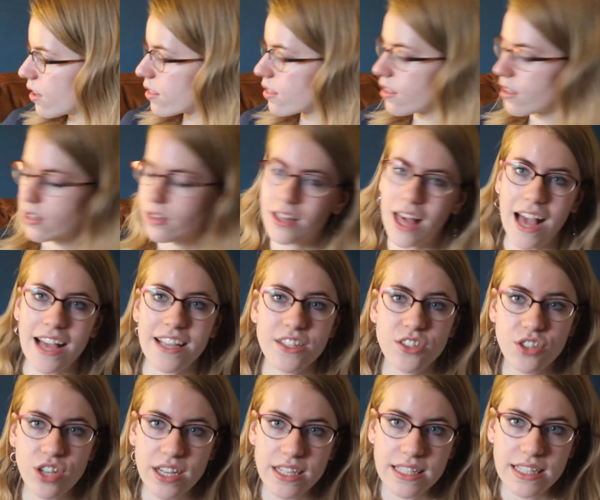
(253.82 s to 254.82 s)
The last
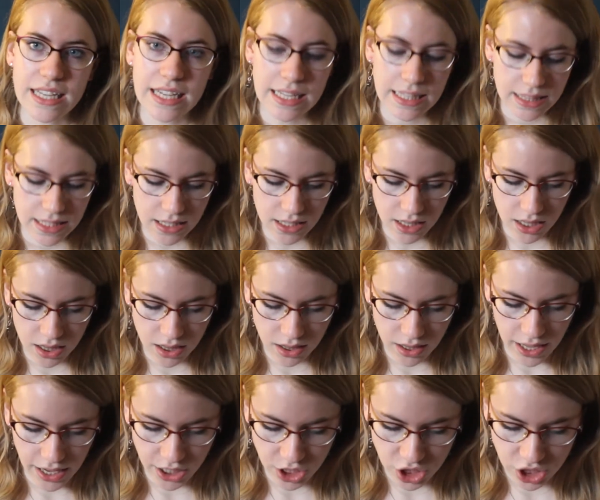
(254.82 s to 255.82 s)
dress in the
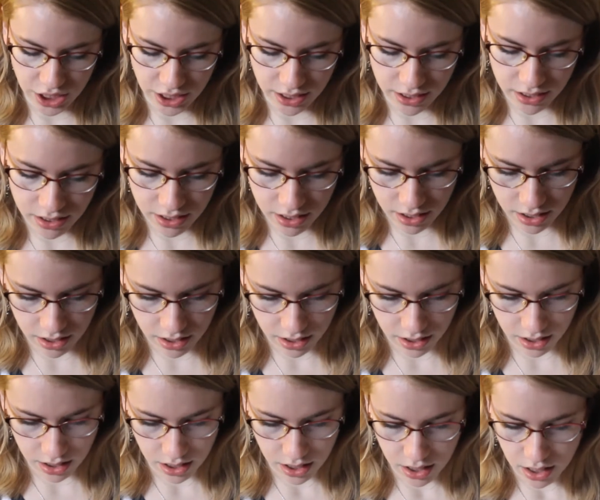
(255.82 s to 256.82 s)
collection,
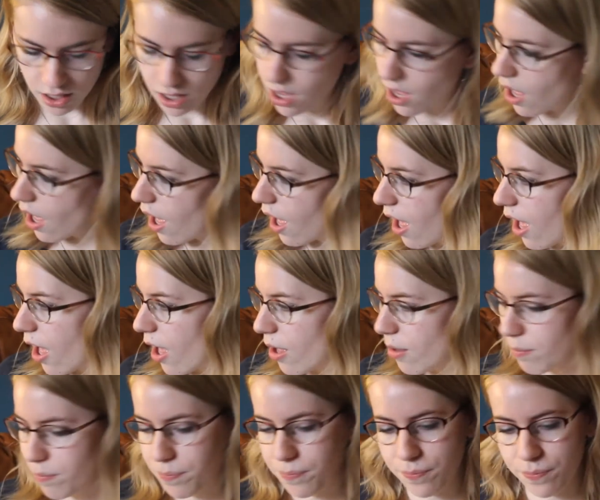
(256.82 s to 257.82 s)

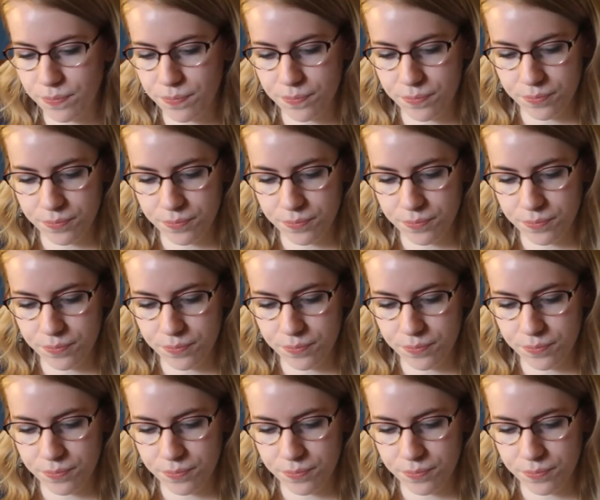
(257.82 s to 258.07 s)
the